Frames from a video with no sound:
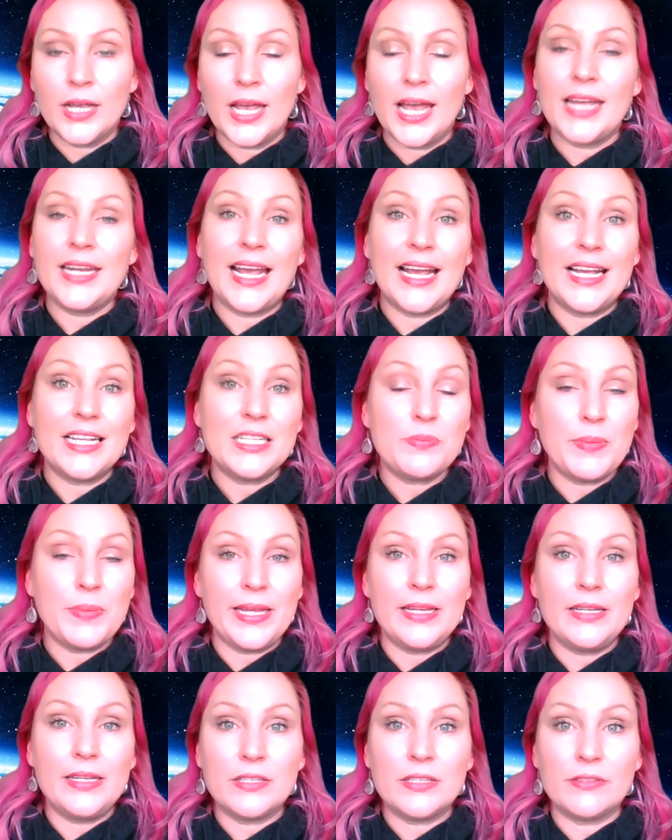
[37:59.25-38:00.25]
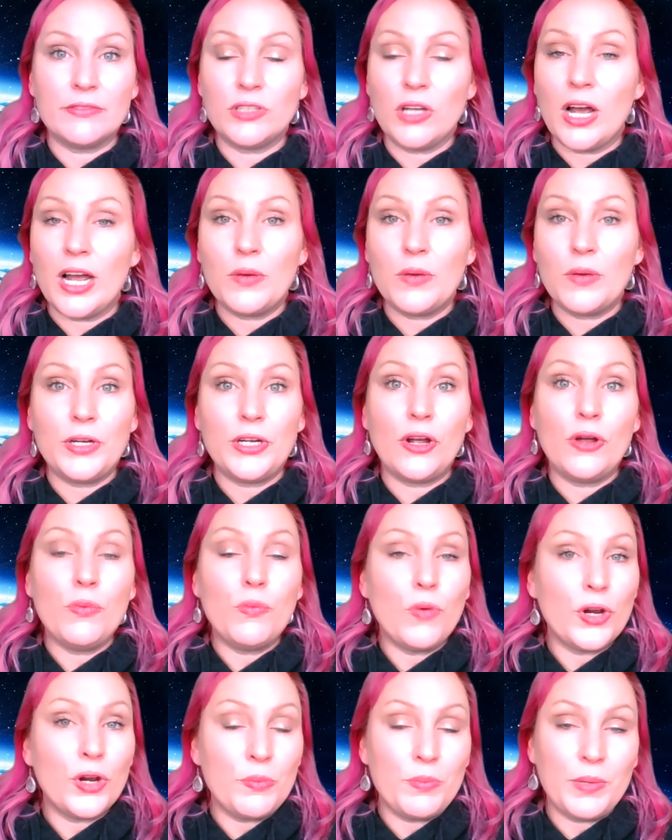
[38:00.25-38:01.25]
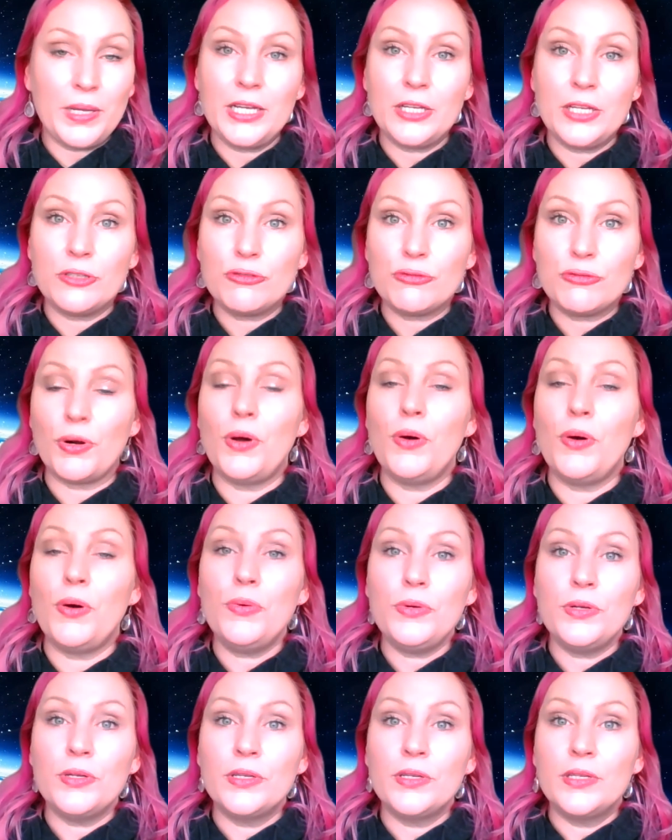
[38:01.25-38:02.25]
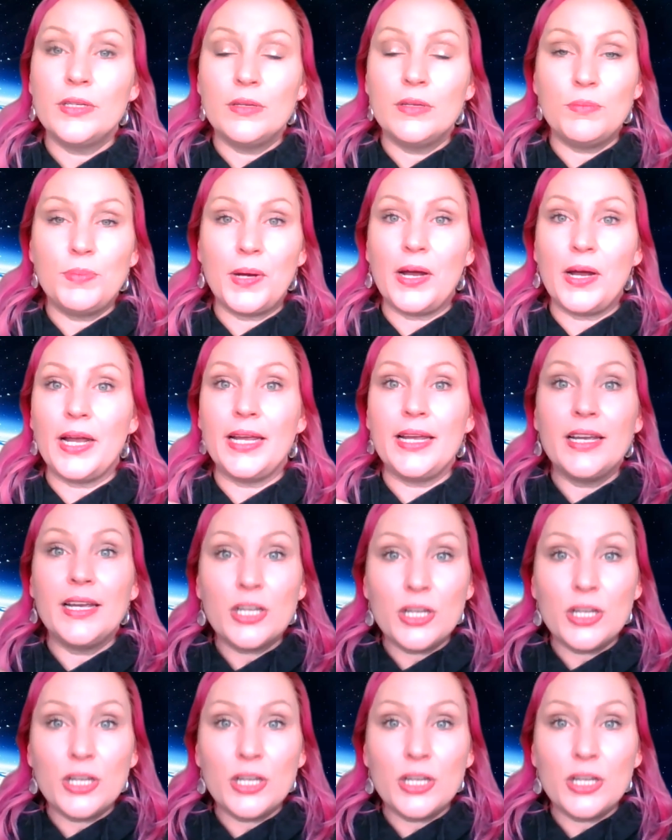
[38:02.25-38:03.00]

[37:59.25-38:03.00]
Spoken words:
And as beings of light, we don't want to be controlled by